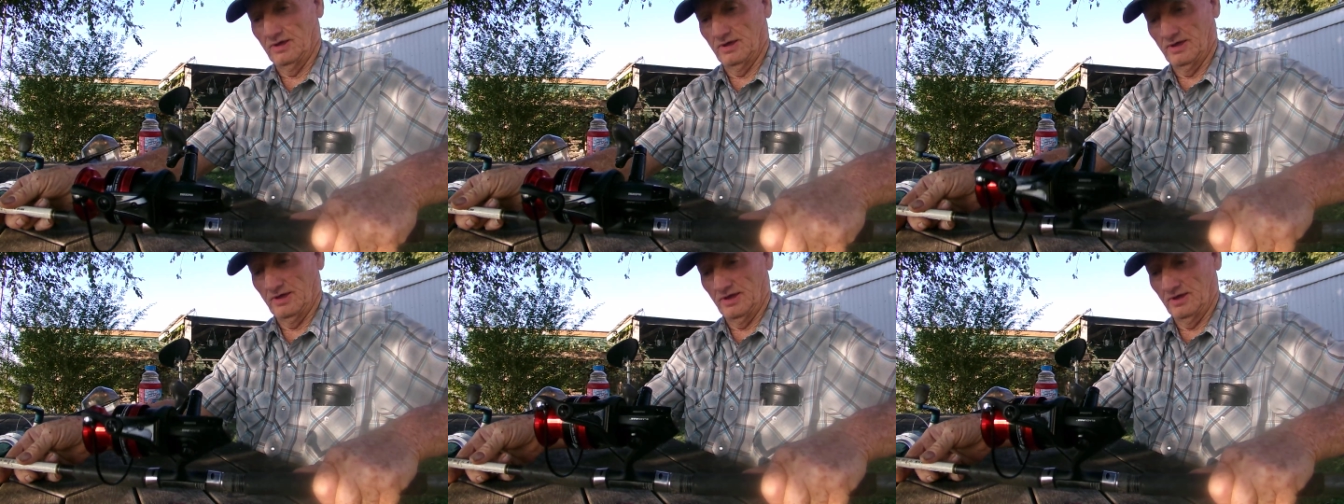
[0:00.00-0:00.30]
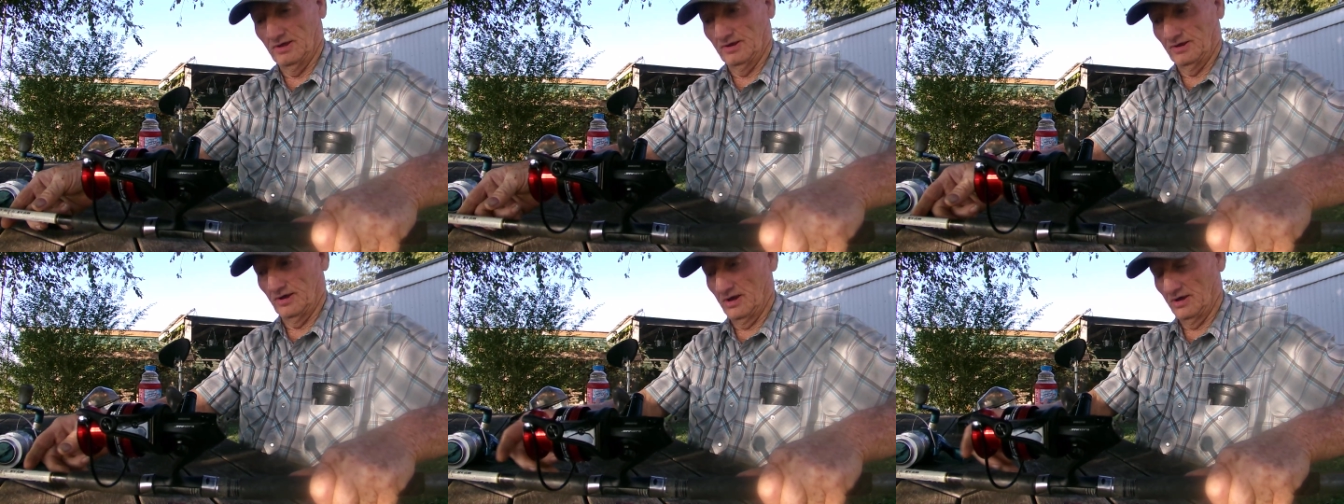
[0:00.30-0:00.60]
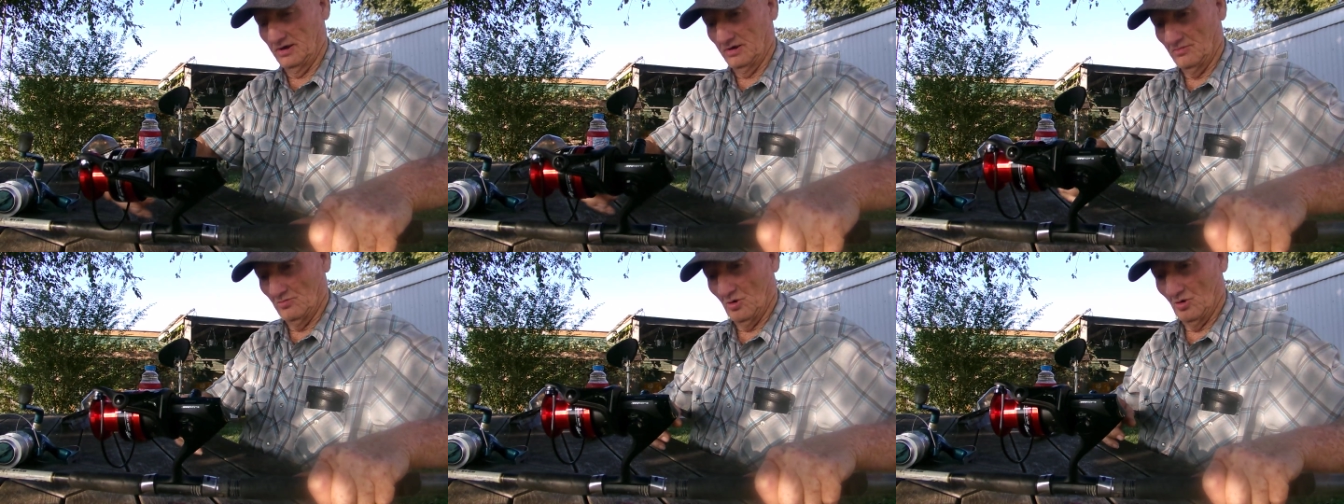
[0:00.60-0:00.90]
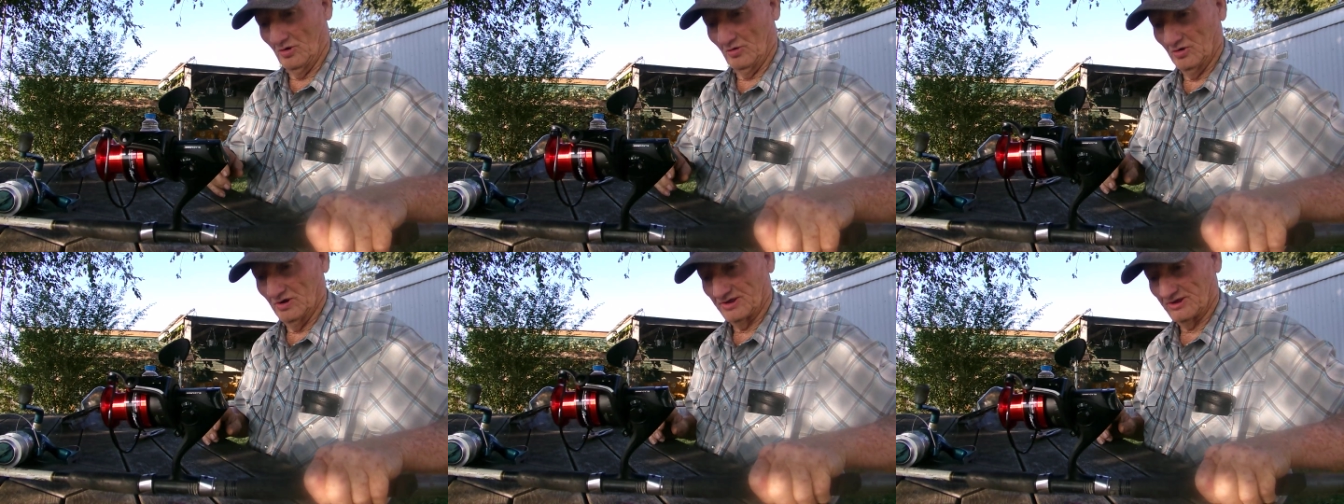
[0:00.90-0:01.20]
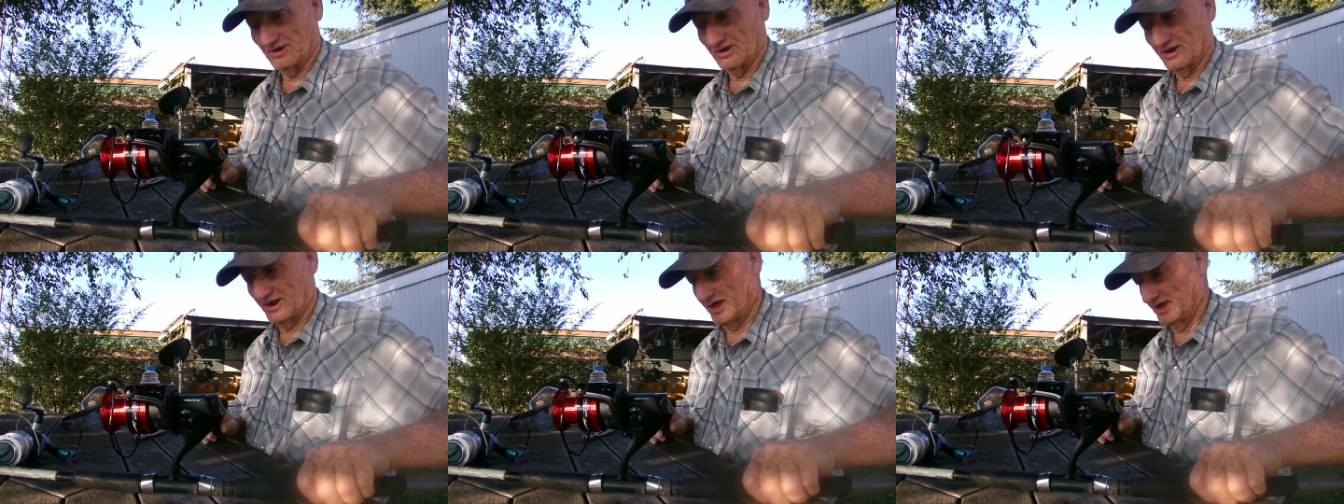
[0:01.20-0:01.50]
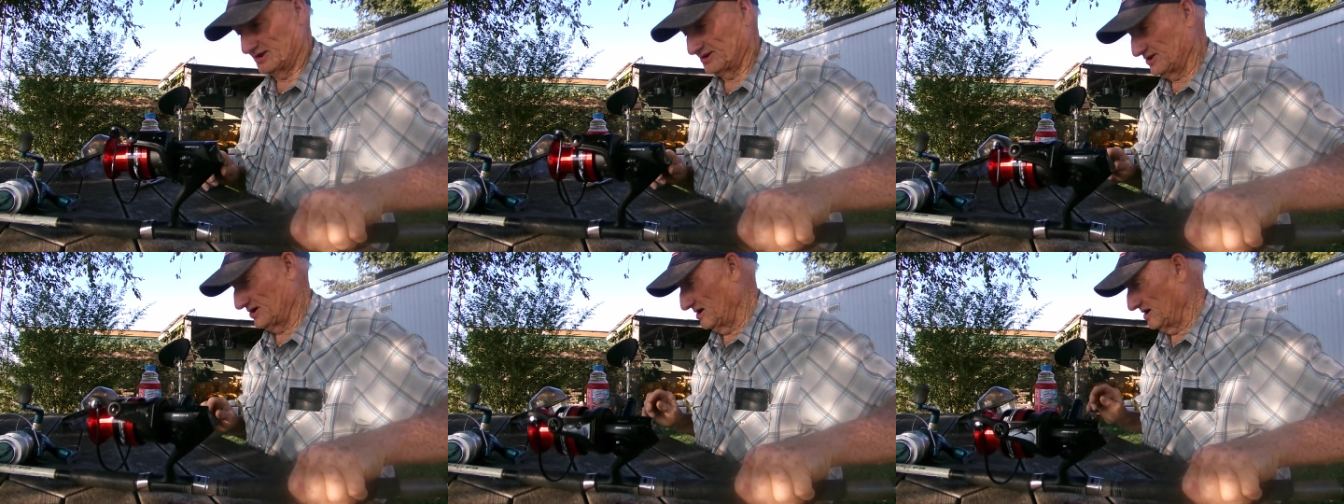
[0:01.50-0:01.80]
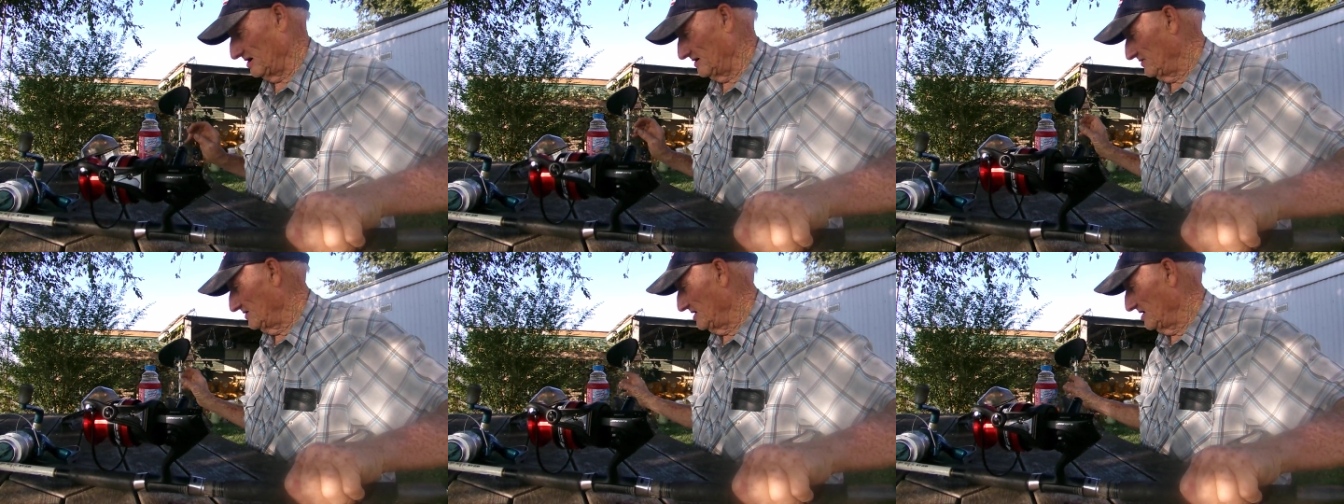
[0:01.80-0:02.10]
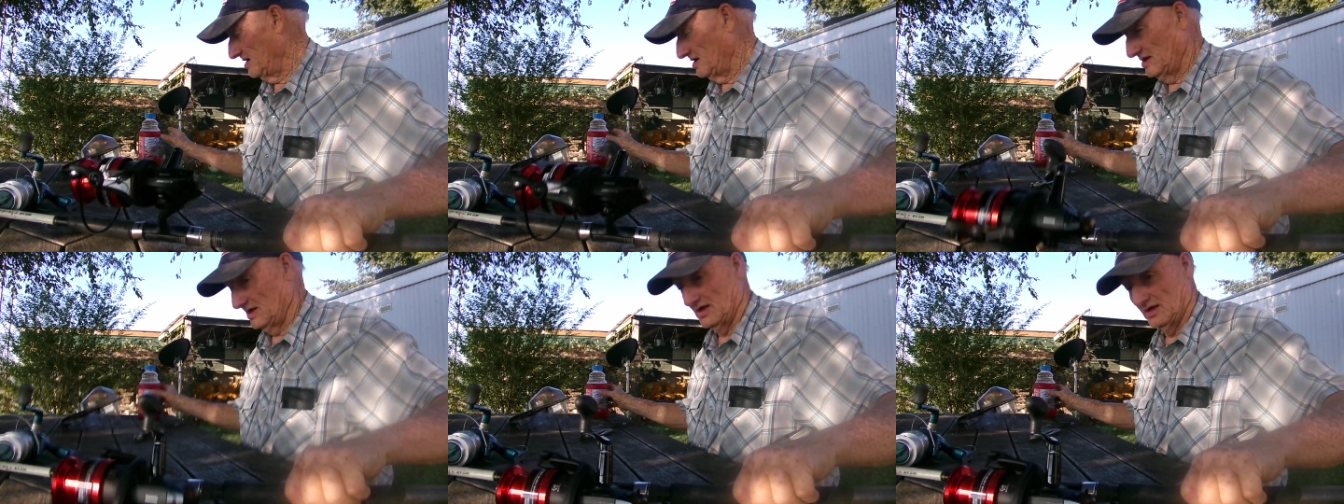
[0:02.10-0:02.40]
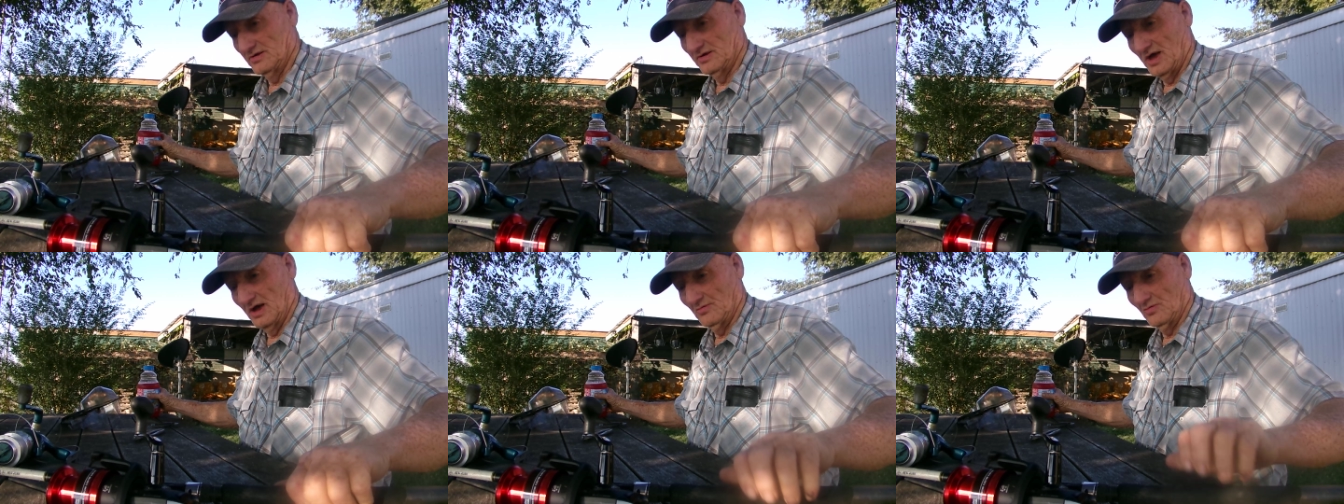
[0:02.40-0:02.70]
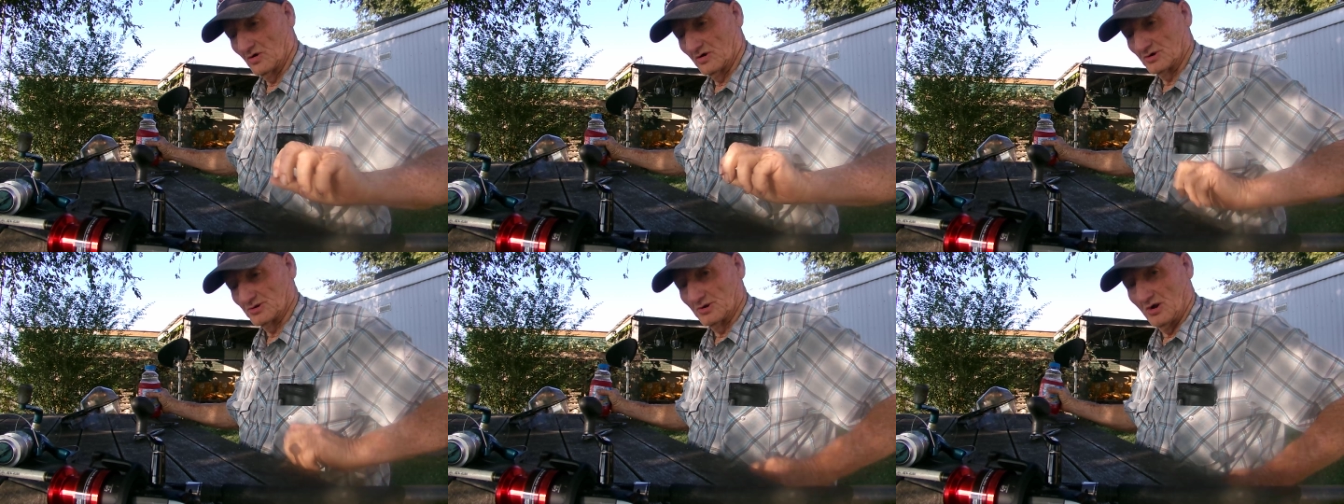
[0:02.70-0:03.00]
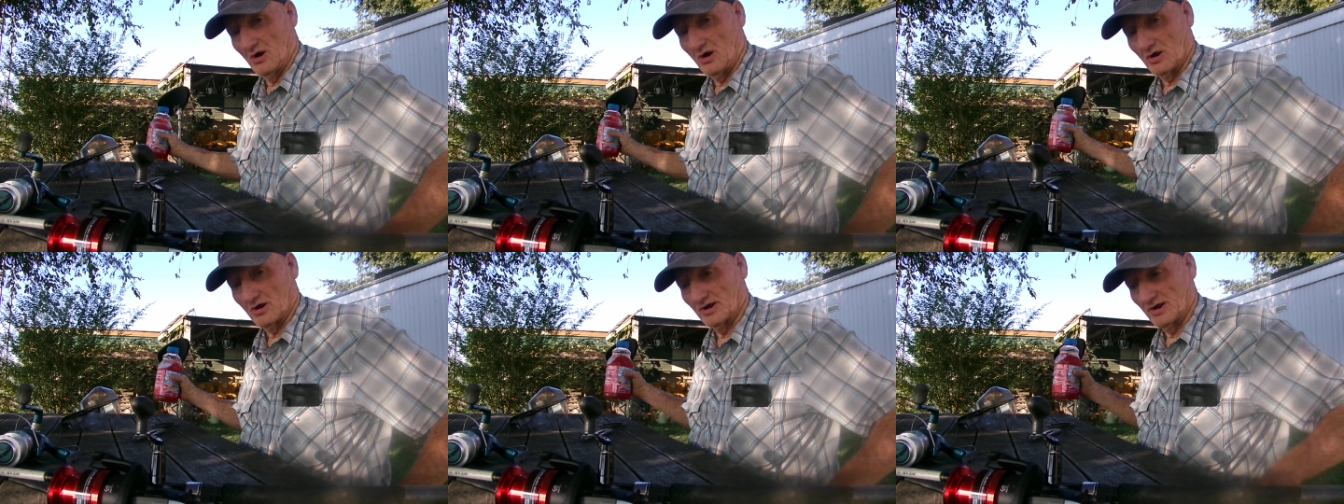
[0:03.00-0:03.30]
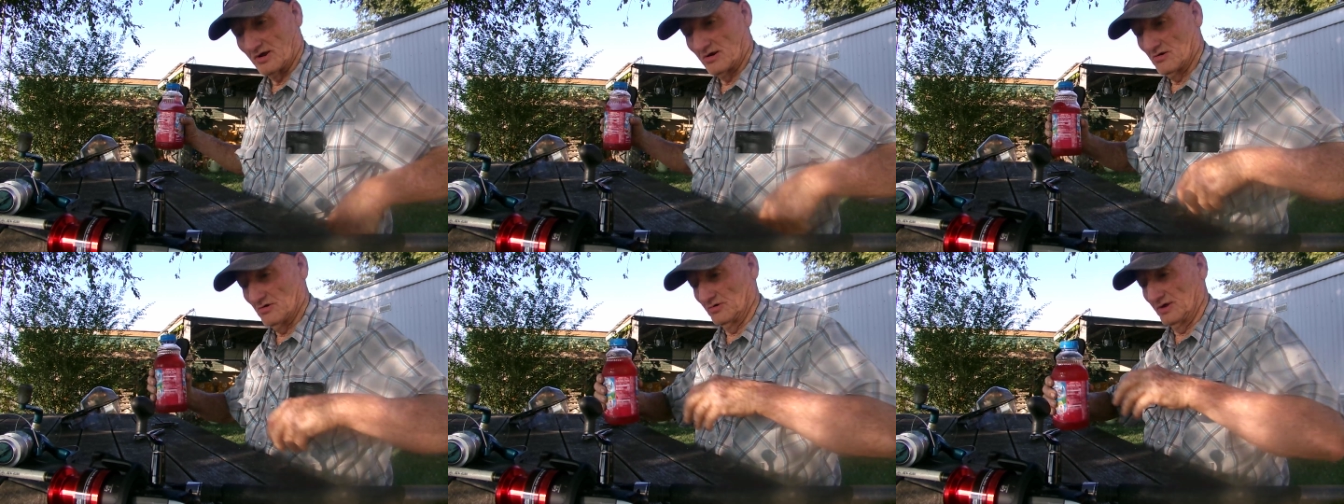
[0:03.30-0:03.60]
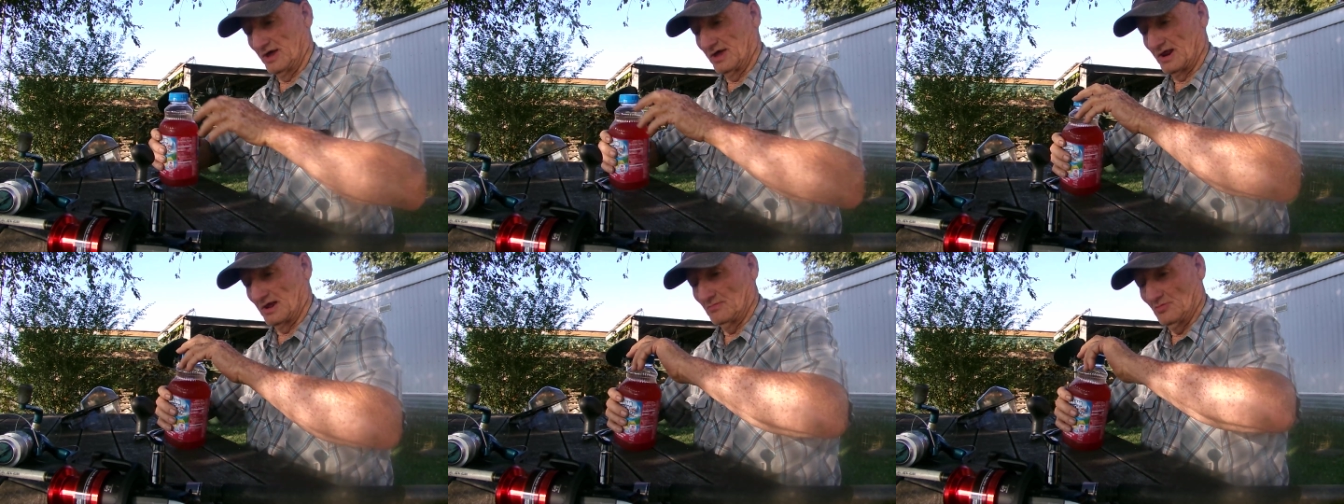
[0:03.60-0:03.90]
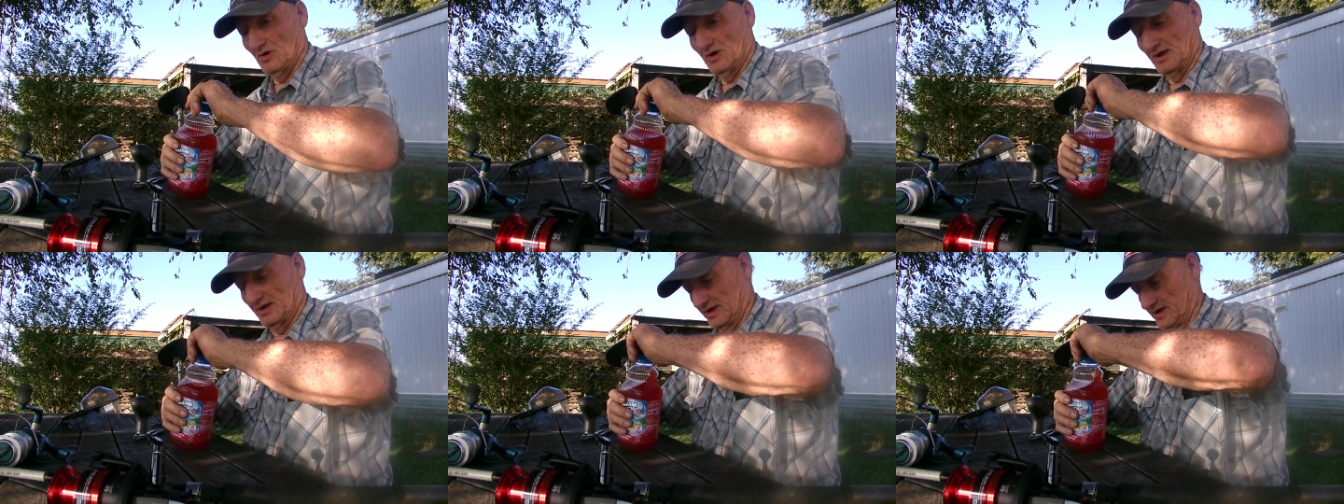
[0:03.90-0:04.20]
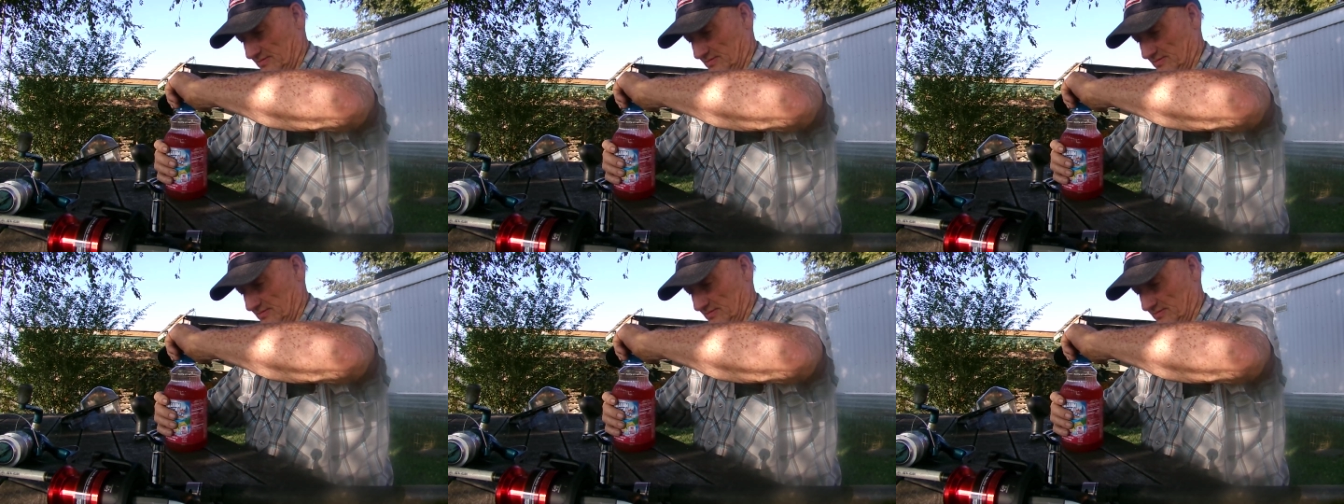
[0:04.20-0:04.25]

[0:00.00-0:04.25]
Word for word: And boy, wasn't that tough. I worked so hard there on that, I might have to